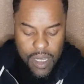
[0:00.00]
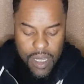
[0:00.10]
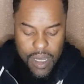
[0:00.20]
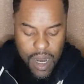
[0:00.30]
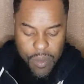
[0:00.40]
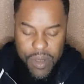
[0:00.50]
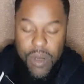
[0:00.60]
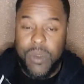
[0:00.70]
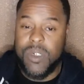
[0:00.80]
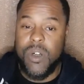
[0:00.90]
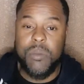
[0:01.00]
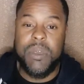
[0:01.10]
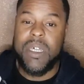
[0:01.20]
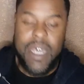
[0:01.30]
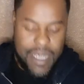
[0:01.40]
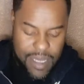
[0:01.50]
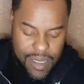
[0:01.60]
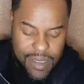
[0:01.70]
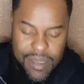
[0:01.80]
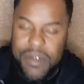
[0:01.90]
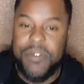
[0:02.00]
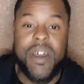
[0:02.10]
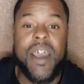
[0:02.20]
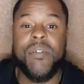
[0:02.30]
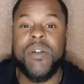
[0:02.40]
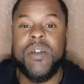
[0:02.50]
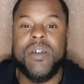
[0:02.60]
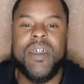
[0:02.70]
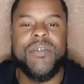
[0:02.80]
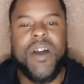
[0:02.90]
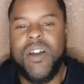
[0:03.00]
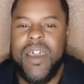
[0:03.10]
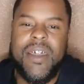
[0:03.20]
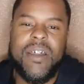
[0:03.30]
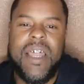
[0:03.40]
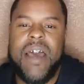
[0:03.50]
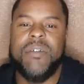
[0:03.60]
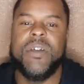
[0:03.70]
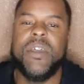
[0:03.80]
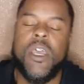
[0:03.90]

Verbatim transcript: And y'all already know it's going to be that heat forever. That volcano lava.